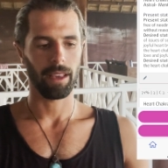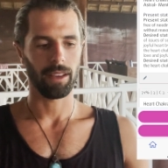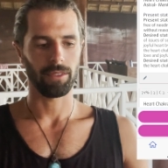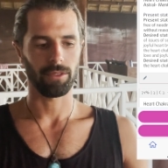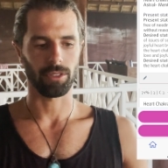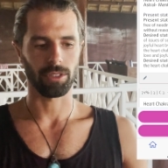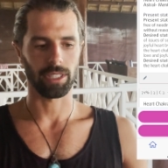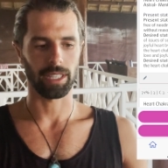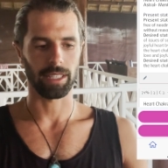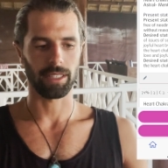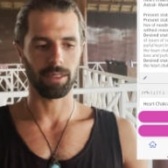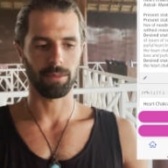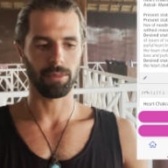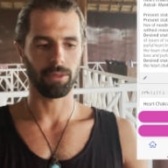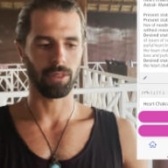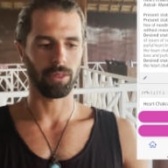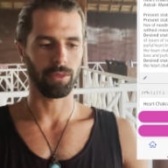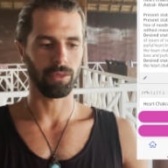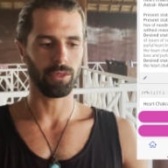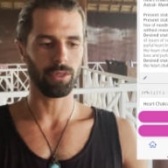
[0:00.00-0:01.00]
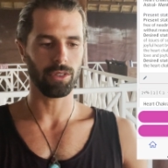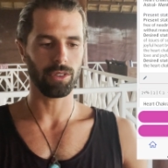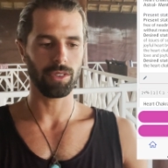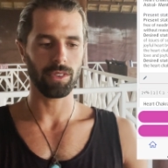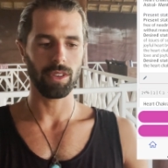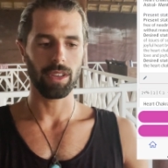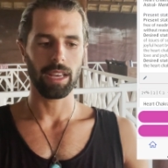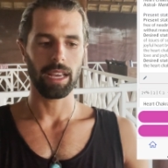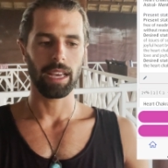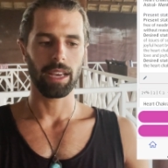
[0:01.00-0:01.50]
for the example, of course.
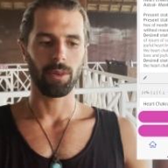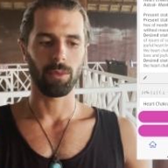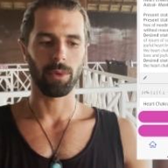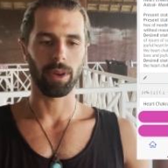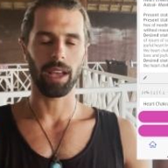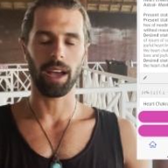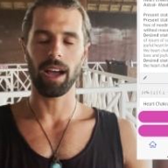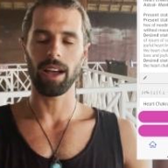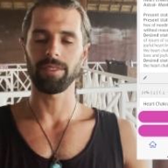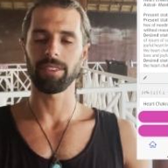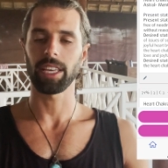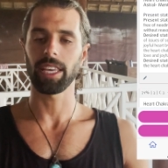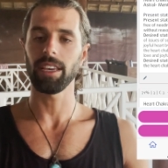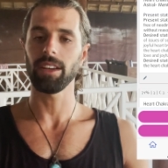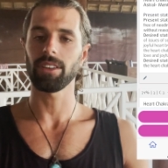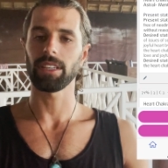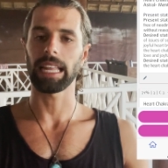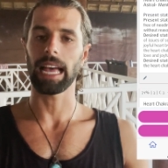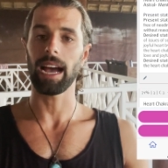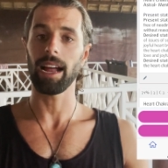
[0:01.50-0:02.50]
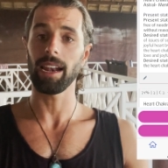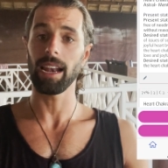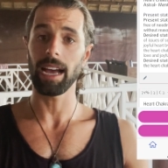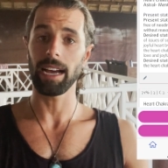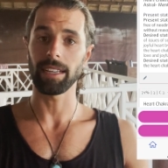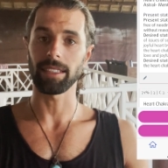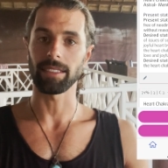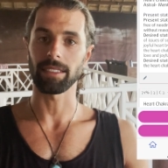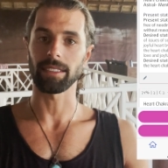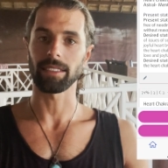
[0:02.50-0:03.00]
we have here an
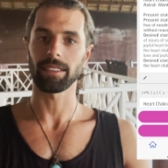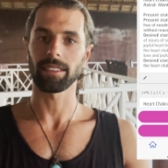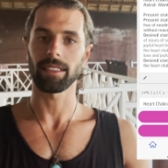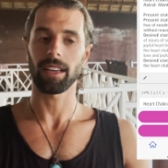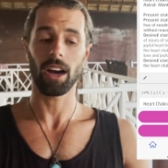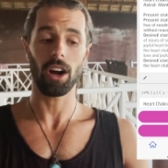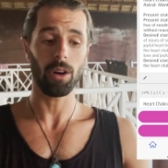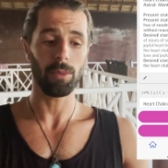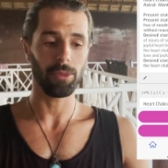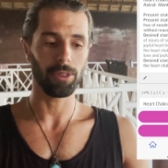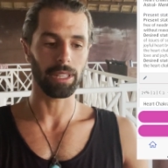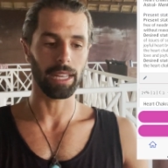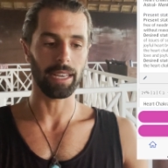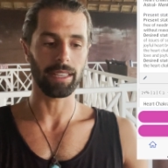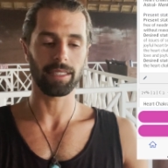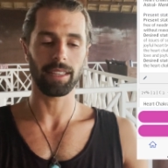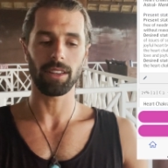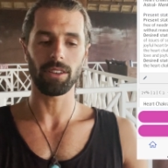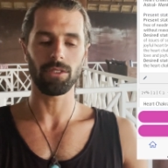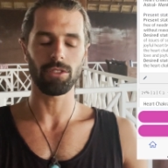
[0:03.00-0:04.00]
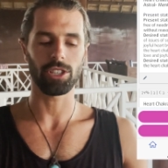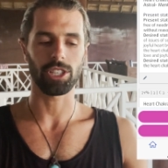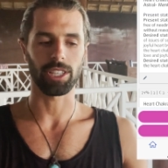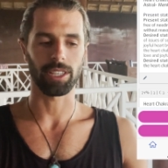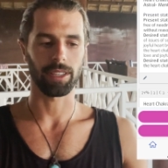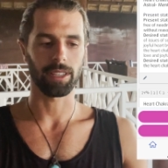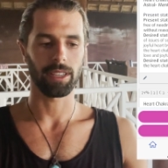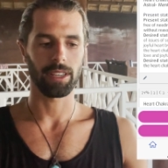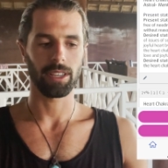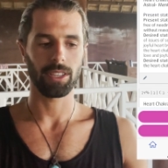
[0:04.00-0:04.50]
aligned, harmonized energy.
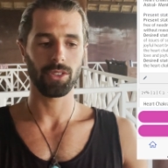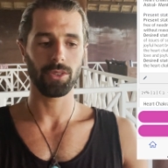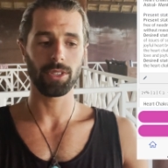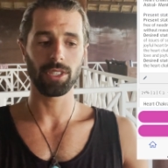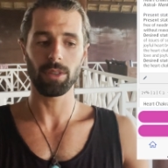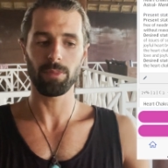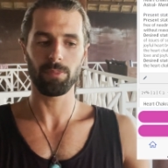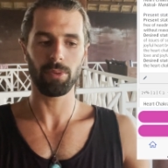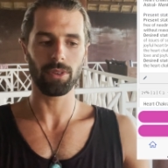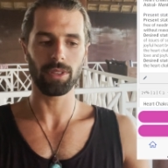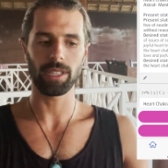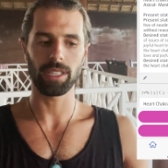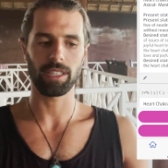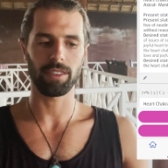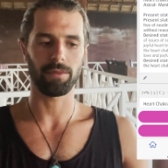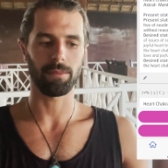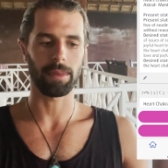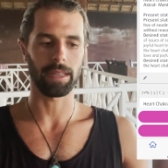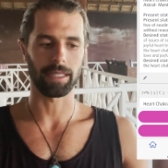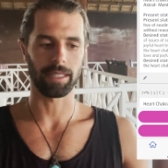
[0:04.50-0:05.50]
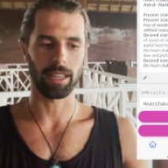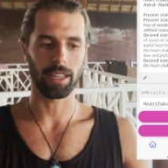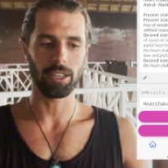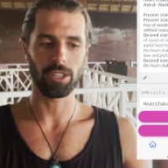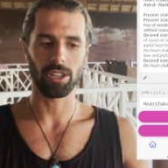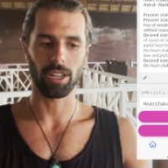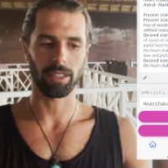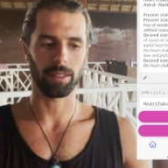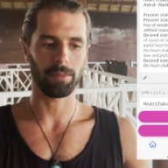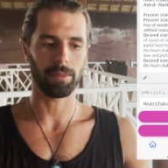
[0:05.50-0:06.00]
So it's a positive message
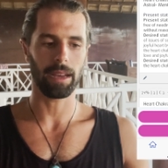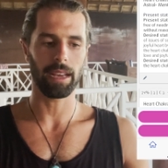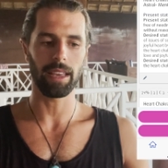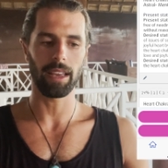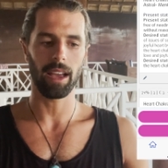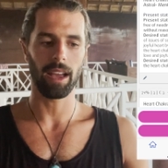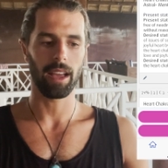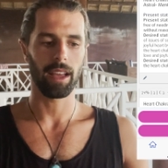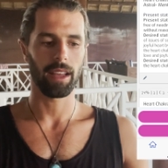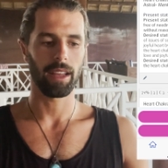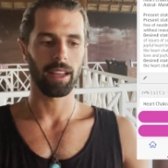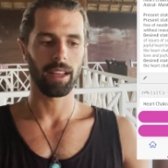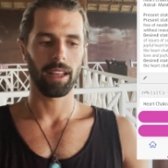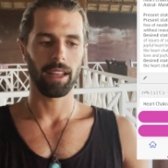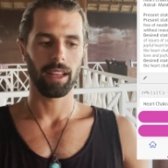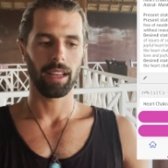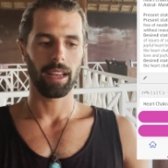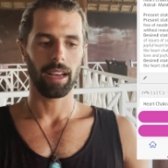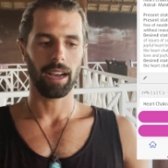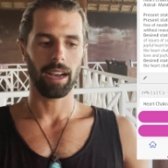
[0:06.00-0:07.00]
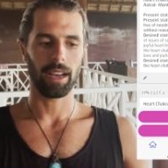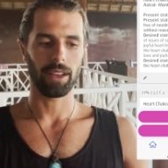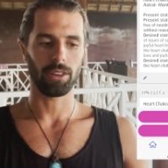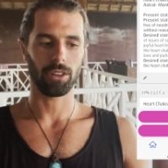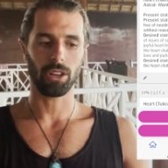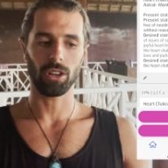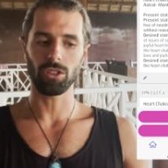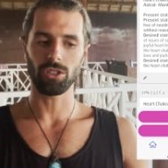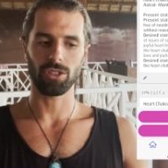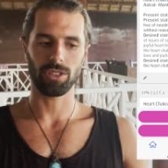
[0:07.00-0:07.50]
that my higher
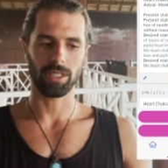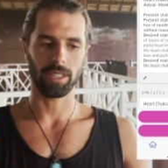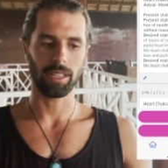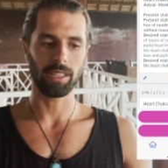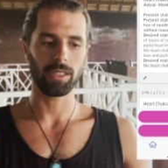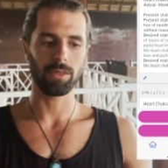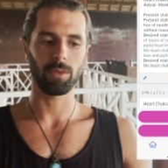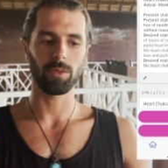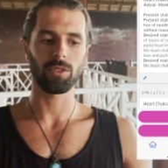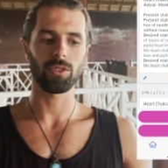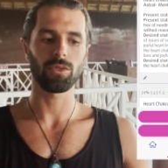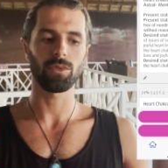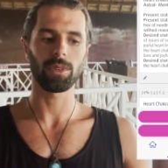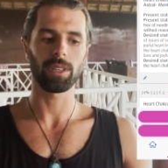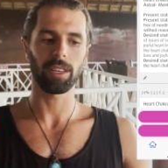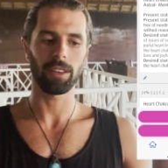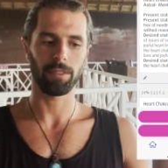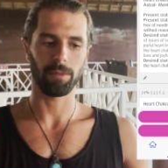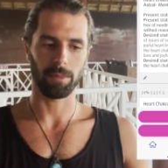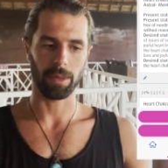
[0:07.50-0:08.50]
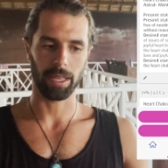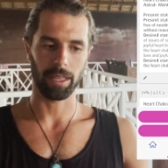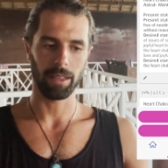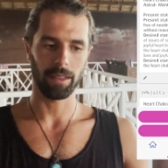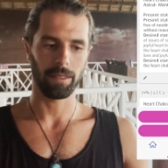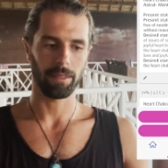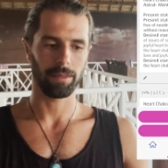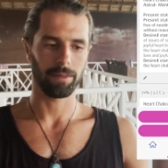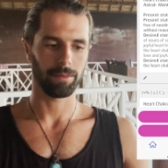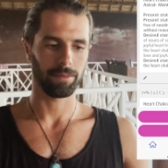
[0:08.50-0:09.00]
consciousness wants to give me
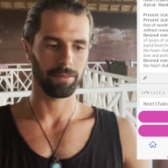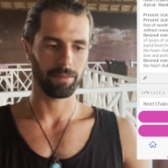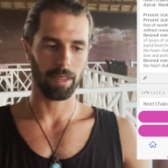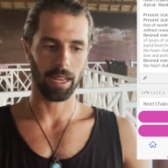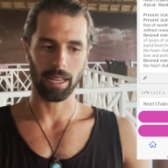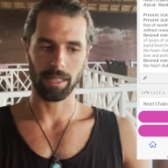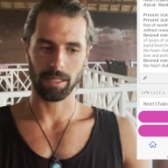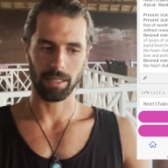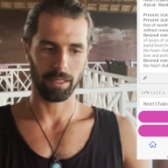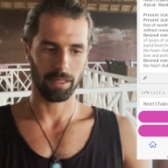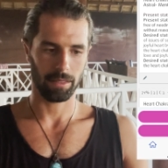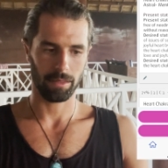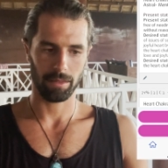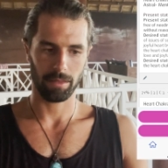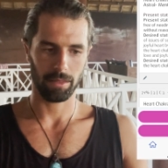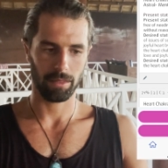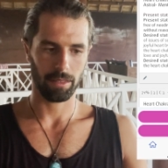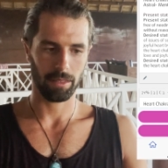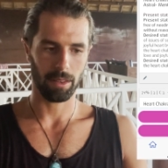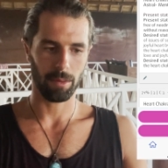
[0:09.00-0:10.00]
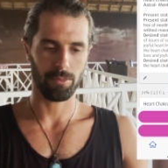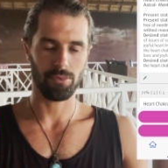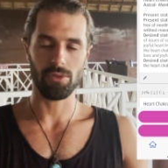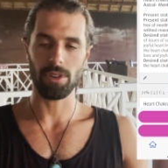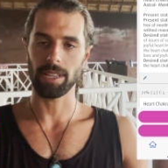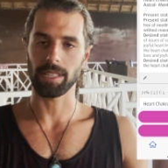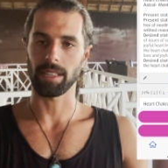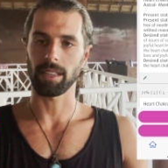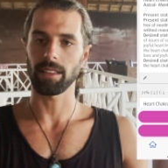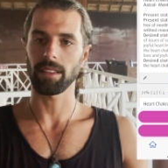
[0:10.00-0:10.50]
as a
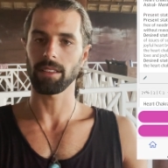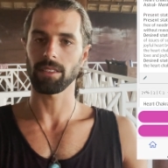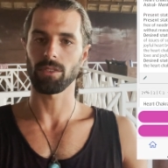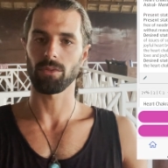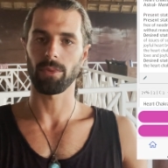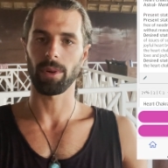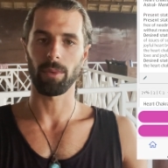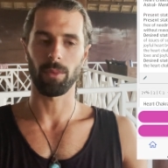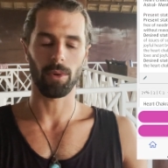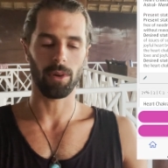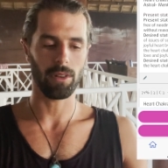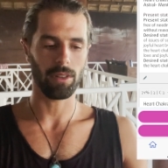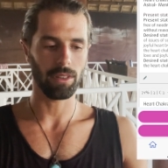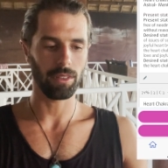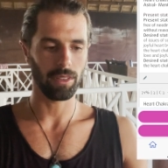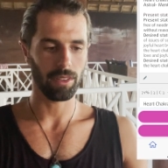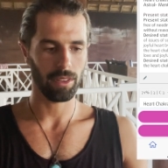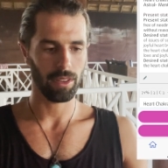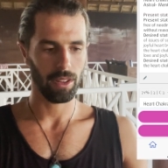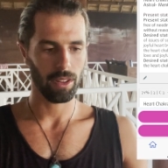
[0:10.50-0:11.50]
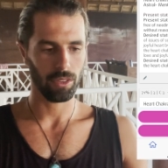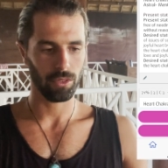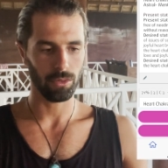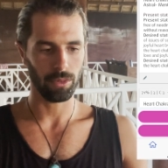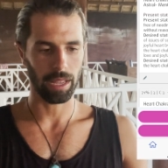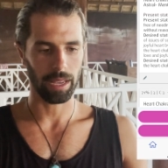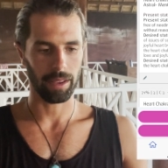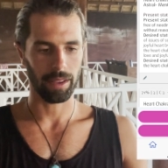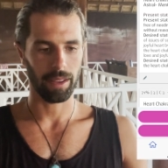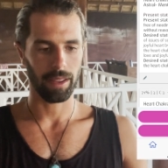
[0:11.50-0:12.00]
present, as a reward
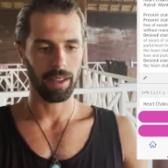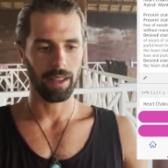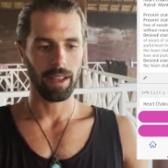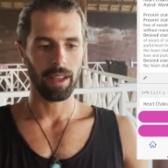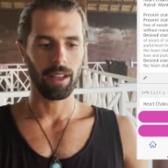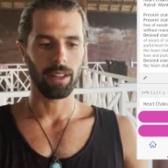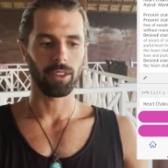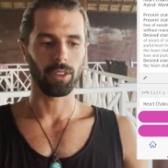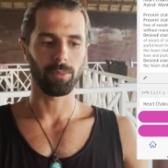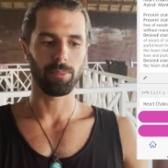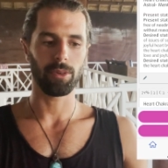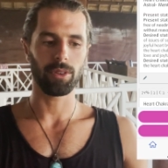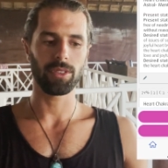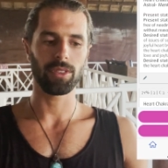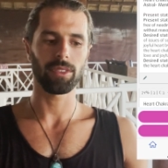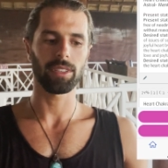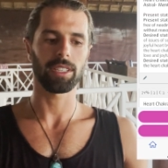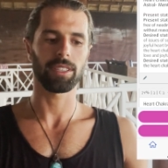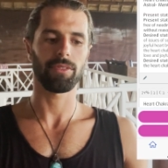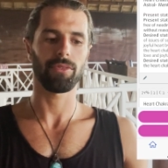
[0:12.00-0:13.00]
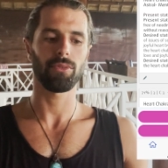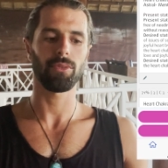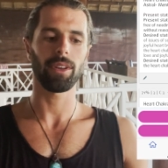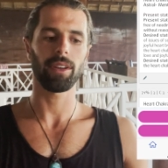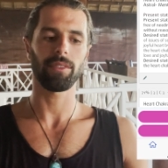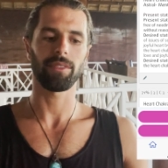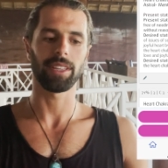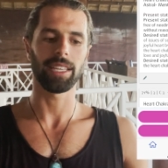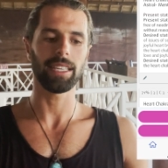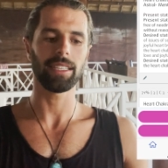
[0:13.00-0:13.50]
today. The person is free
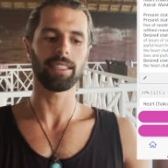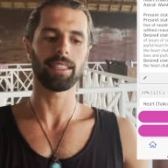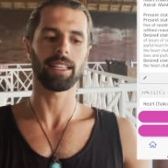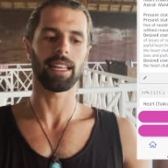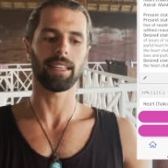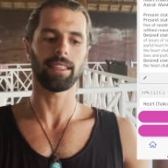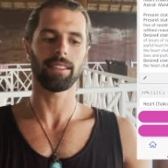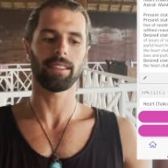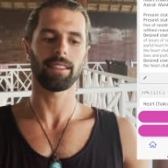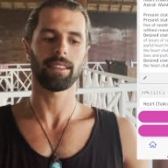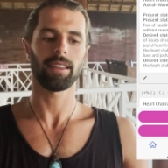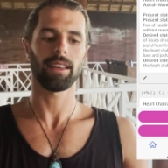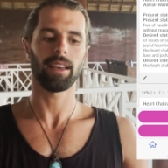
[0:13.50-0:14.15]
of neediness